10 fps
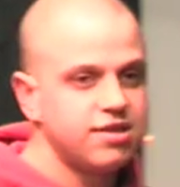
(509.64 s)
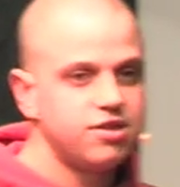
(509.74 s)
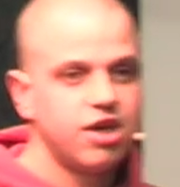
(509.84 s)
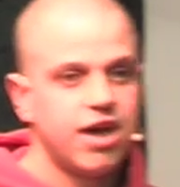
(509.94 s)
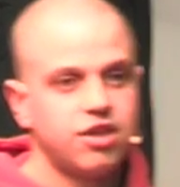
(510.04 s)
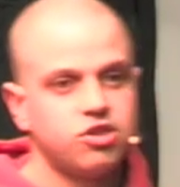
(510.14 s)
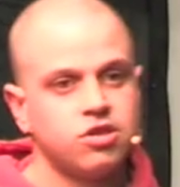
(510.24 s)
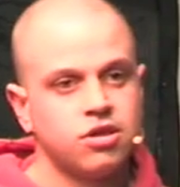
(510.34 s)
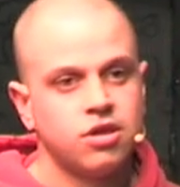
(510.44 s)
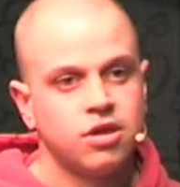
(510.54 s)
the church.
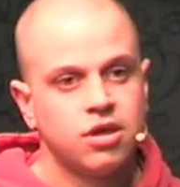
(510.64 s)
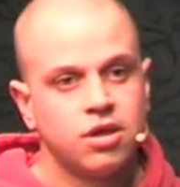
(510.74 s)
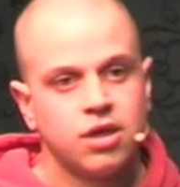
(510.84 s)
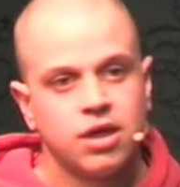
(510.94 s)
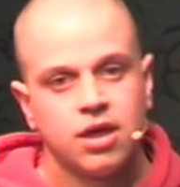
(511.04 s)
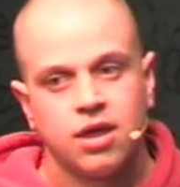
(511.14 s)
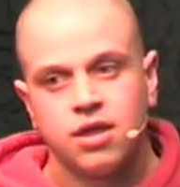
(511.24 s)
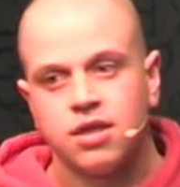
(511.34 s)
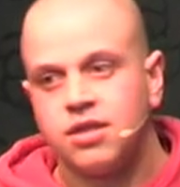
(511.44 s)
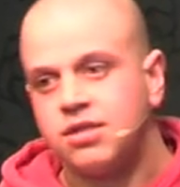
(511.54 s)

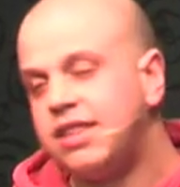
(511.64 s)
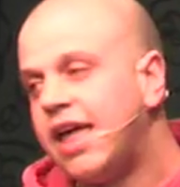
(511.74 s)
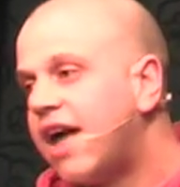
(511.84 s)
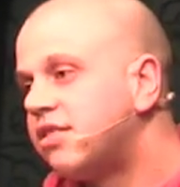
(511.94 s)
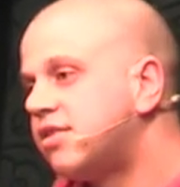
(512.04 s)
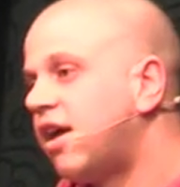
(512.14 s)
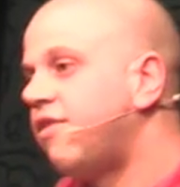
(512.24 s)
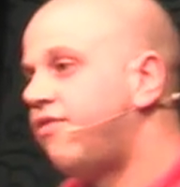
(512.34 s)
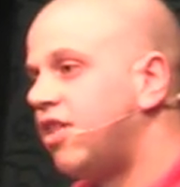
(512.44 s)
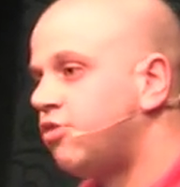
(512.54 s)
See, the answer
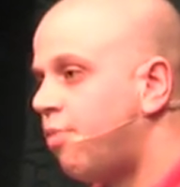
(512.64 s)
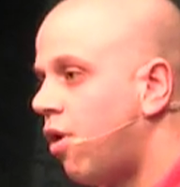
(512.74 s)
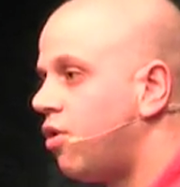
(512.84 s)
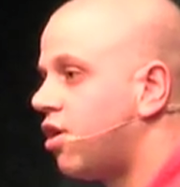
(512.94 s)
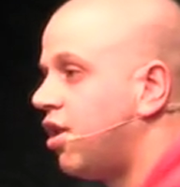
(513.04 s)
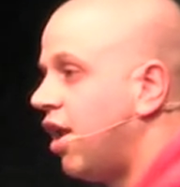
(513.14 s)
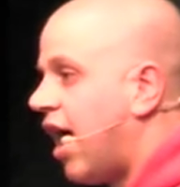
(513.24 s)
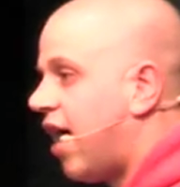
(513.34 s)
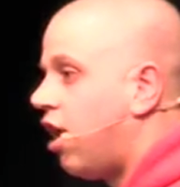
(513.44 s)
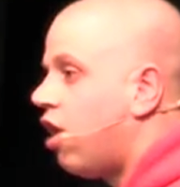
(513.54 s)
for this broken
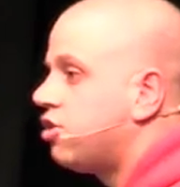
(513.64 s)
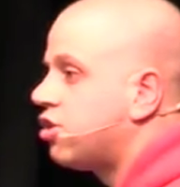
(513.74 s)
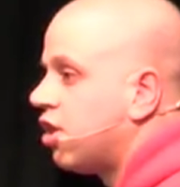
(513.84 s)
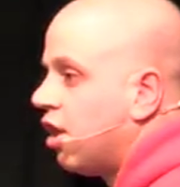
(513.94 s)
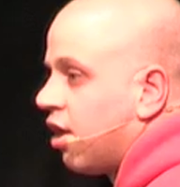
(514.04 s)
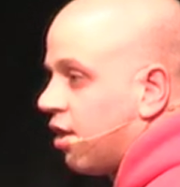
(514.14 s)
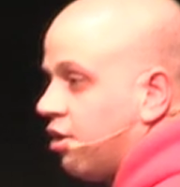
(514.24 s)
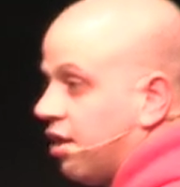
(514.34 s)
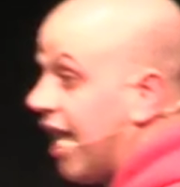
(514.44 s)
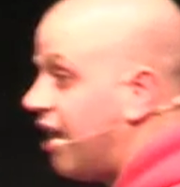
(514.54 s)
and lost
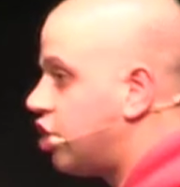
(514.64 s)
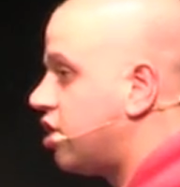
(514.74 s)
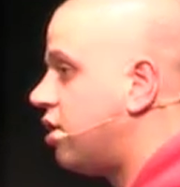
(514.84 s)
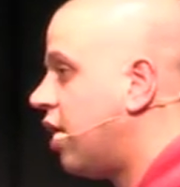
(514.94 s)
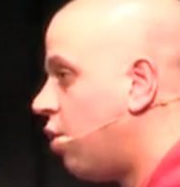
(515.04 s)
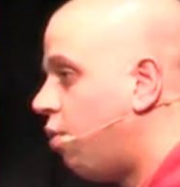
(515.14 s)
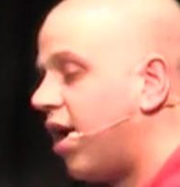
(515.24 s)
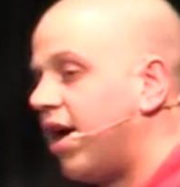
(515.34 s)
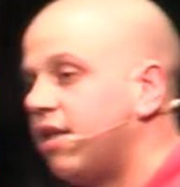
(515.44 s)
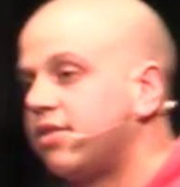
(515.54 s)
nation,
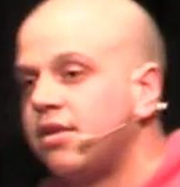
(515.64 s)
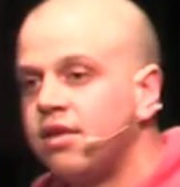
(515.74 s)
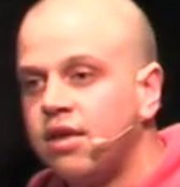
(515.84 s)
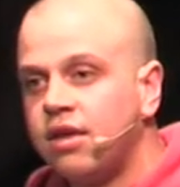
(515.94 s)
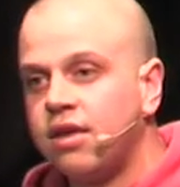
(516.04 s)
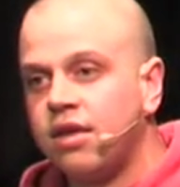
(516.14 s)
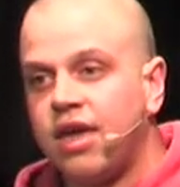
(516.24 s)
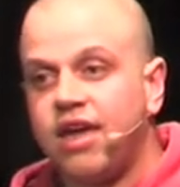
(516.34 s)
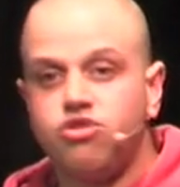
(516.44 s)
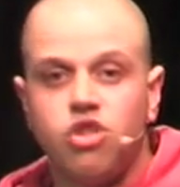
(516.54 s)
world,
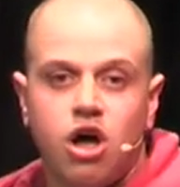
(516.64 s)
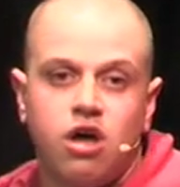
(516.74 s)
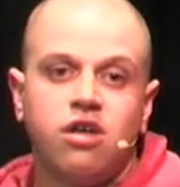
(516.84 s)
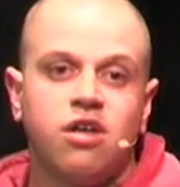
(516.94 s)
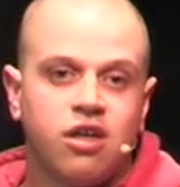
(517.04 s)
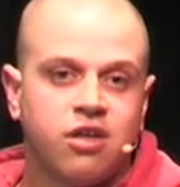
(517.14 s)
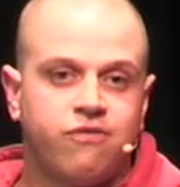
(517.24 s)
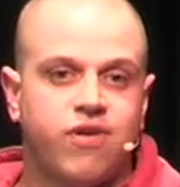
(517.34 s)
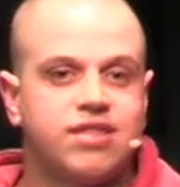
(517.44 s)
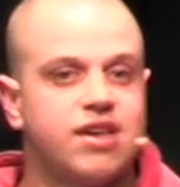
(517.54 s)
is not
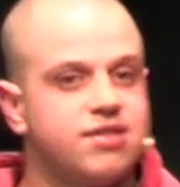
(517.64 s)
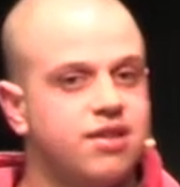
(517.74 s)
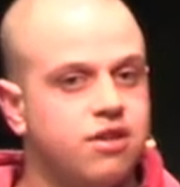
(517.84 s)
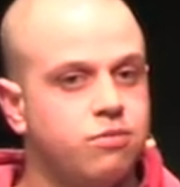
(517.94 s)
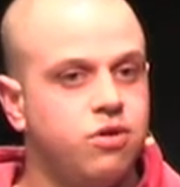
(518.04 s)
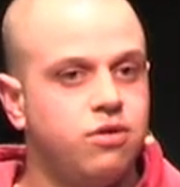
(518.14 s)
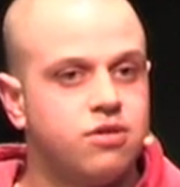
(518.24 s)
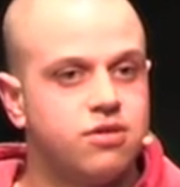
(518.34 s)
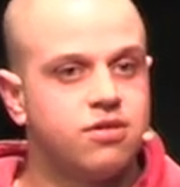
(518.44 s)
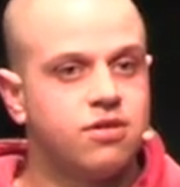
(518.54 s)
fantastic
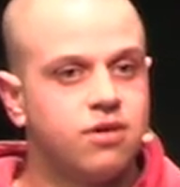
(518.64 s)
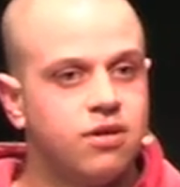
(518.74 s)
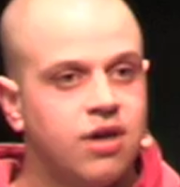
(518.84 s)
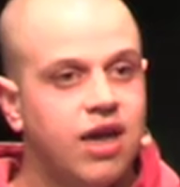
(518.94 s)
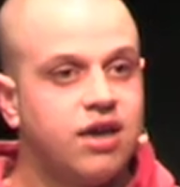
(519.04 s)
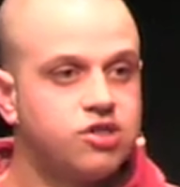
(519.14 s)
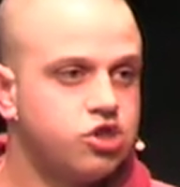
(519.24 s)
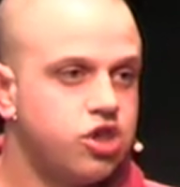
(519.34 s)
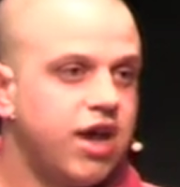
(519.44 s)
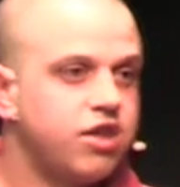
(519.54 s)
computers. It is a
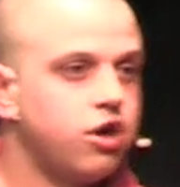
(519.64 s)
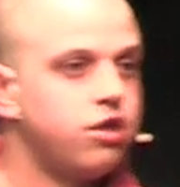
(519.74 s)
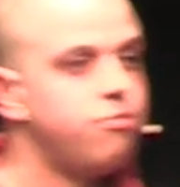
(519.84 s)
church on the